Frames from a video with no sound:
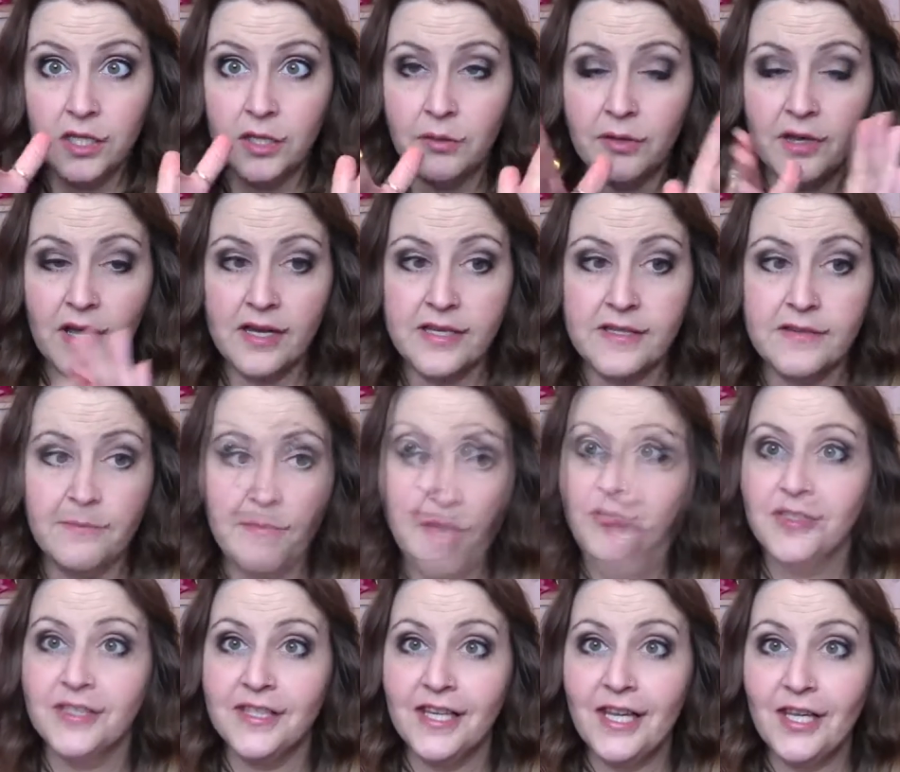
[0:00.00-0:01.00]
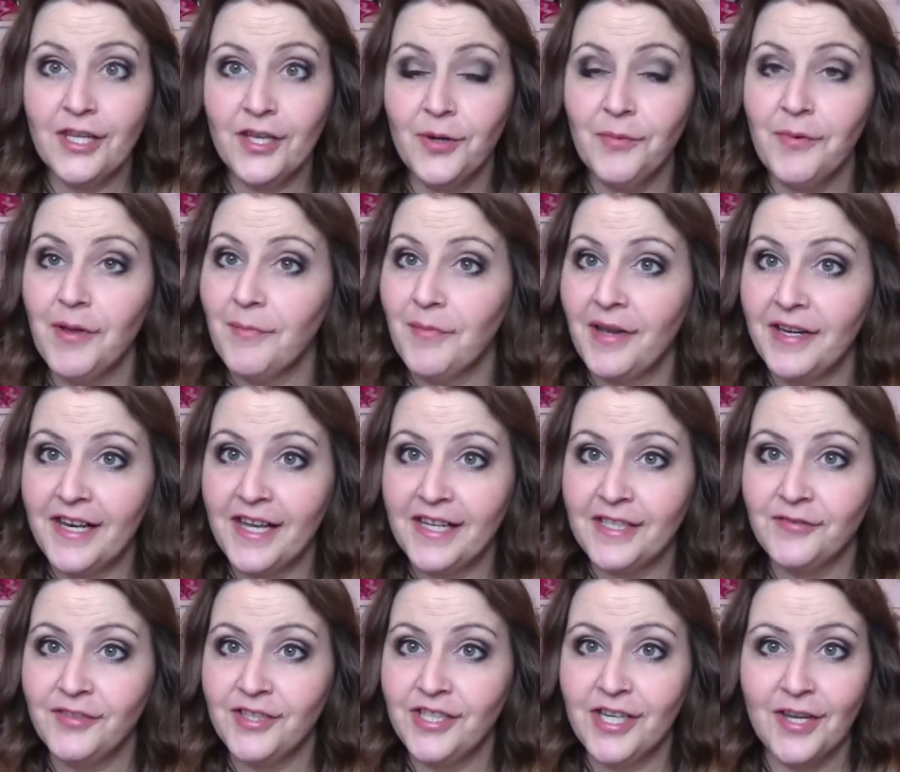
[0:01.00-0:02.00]
you guys have made. I will see you in my
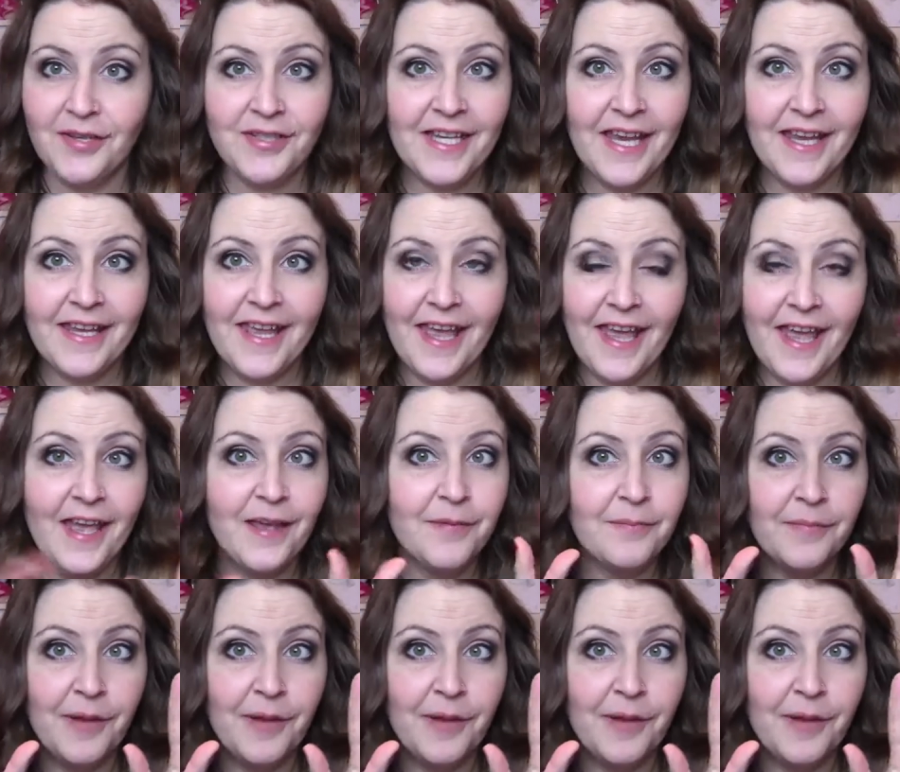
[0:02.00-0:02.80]
next video. Take care.